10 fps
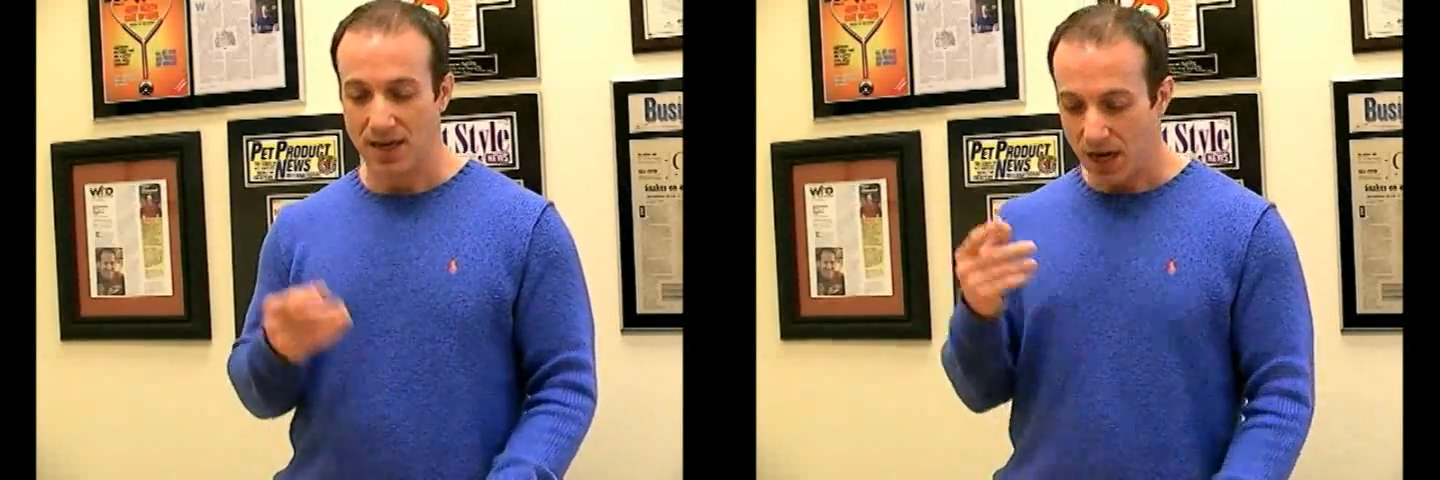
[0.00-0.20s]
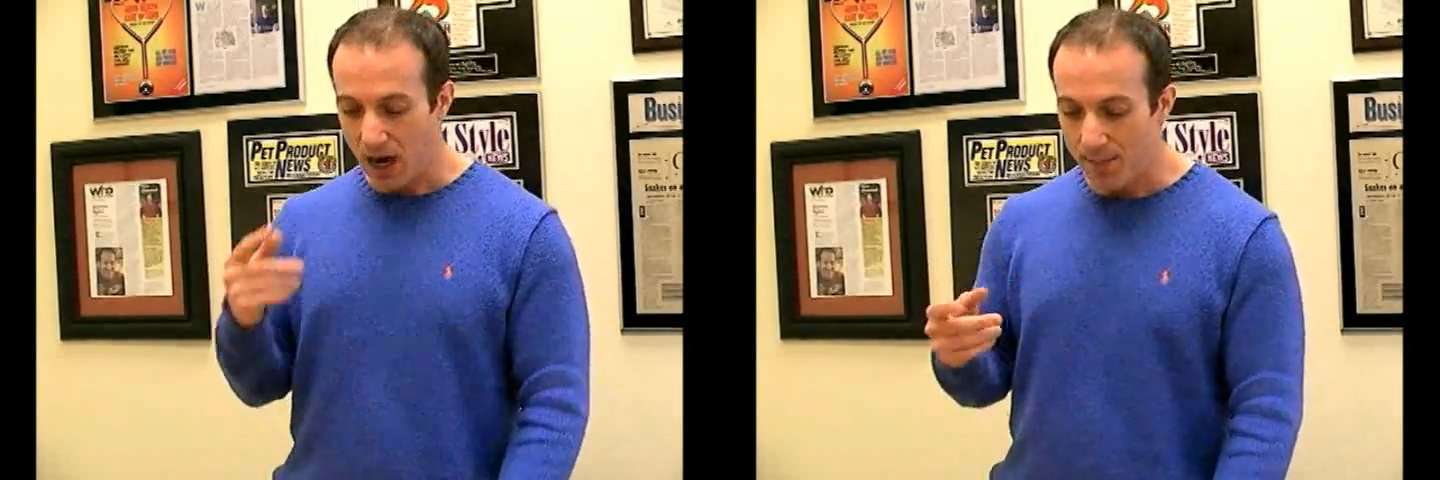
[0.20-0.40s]

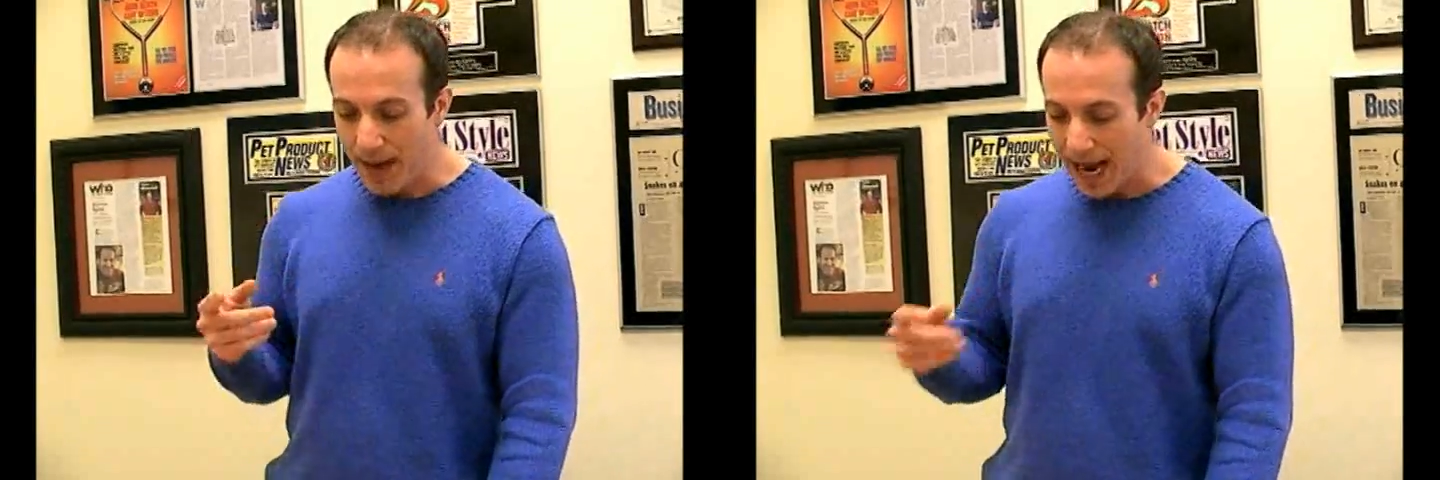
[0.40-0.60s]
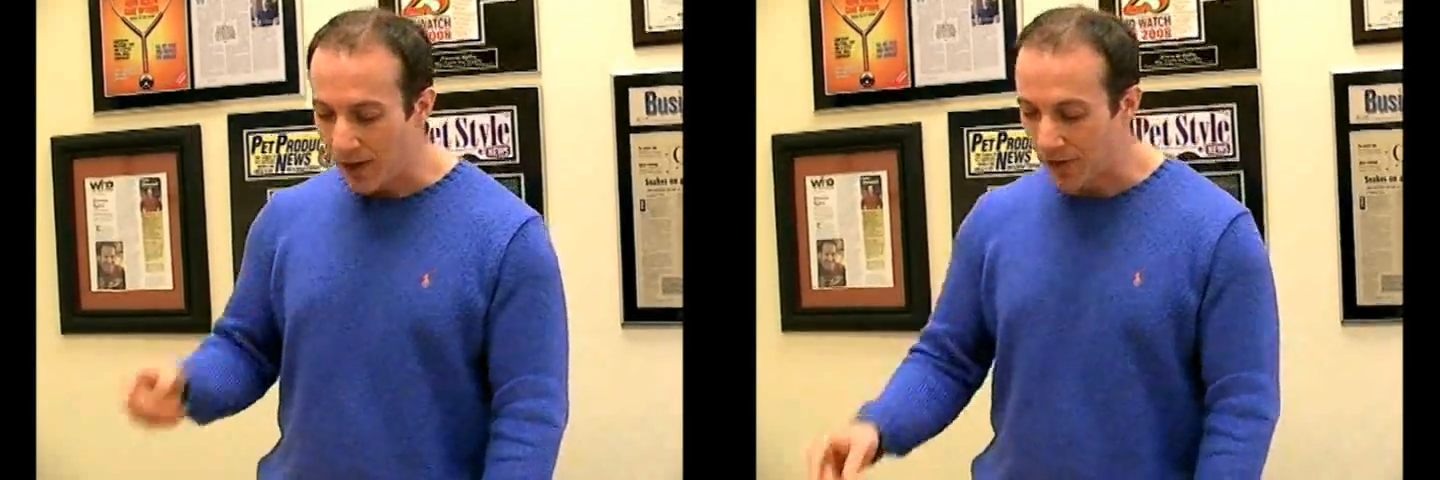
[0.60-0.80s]

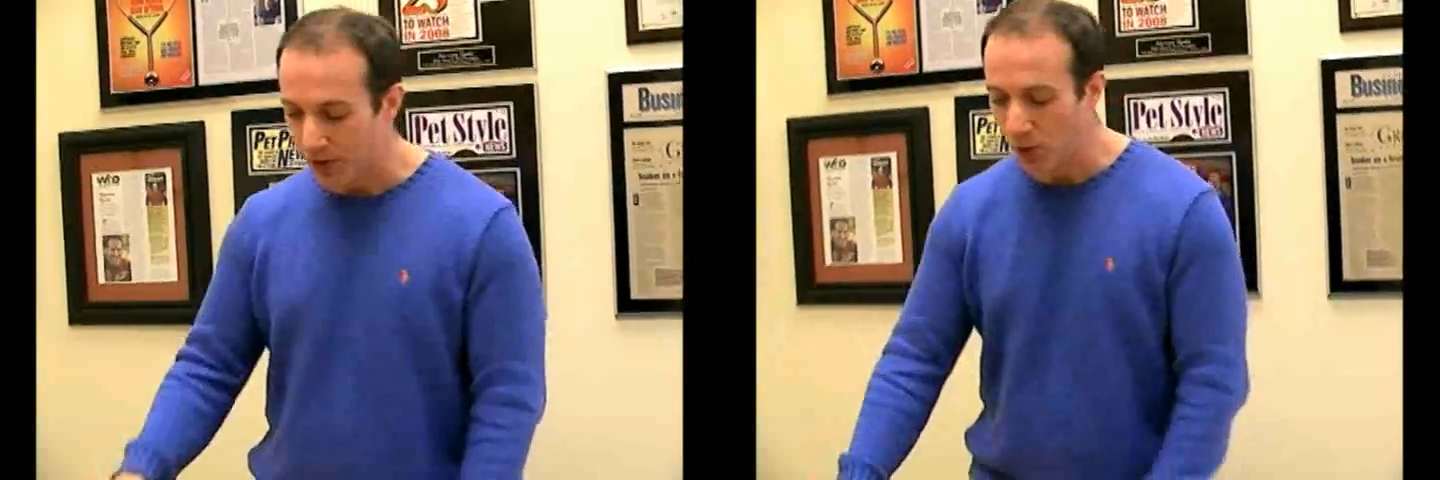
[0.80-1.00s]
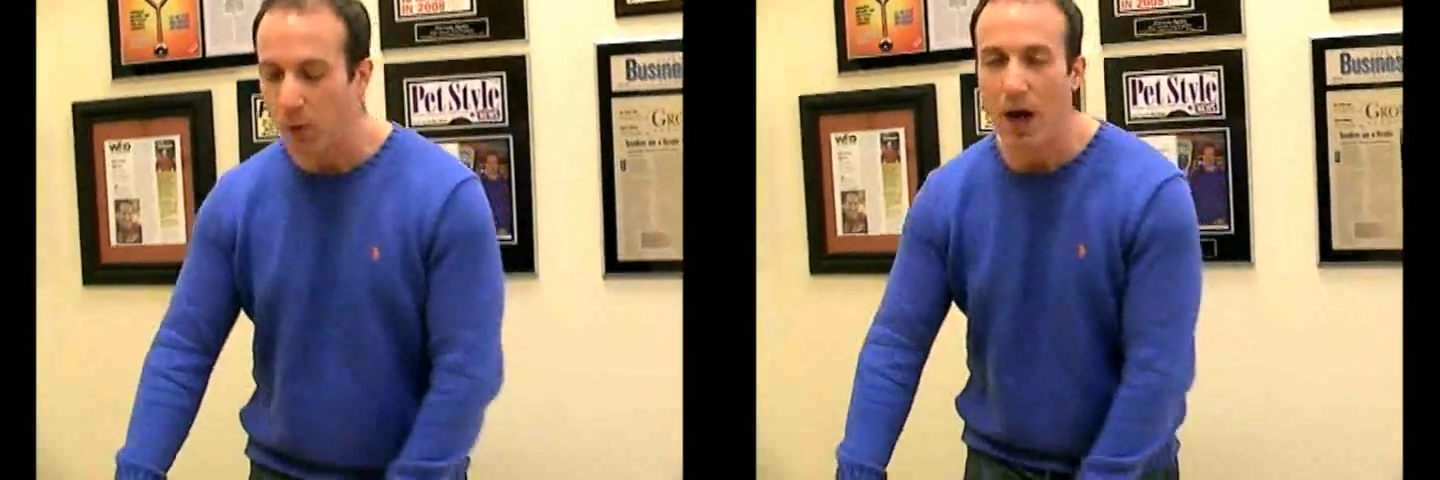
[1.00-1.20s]
about the
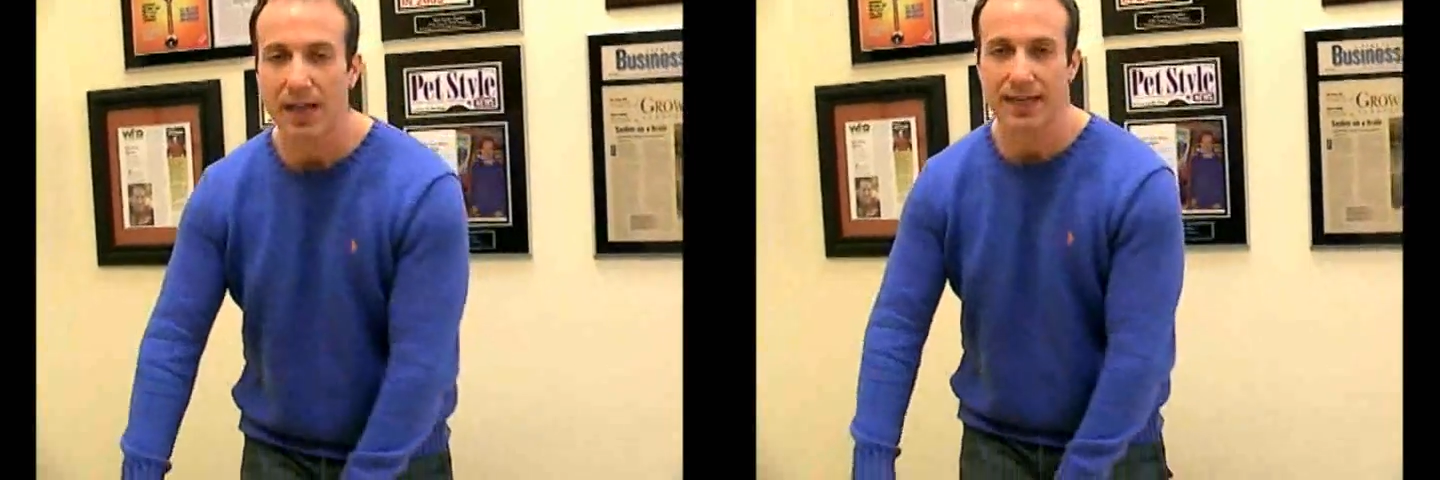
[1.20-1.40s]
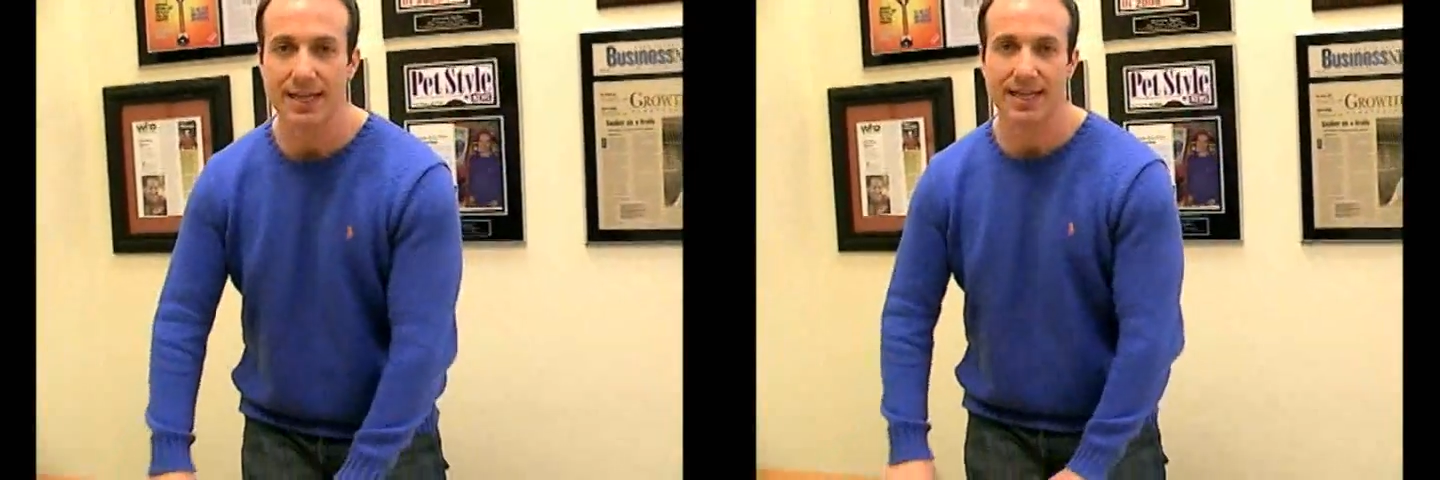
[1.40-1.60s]

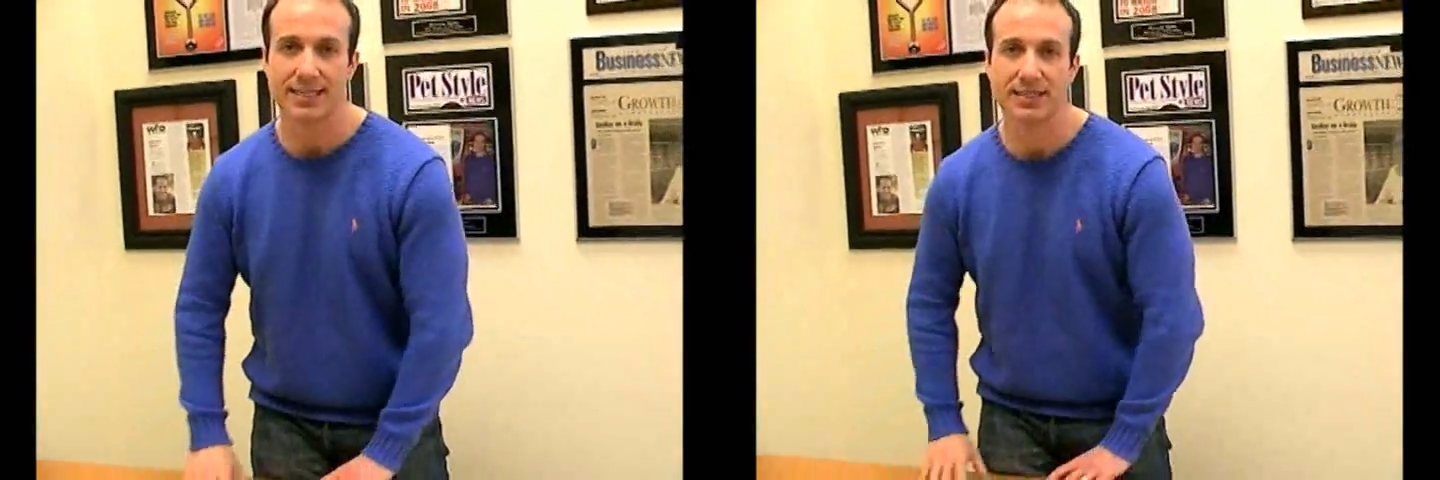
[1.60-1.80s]
quality of these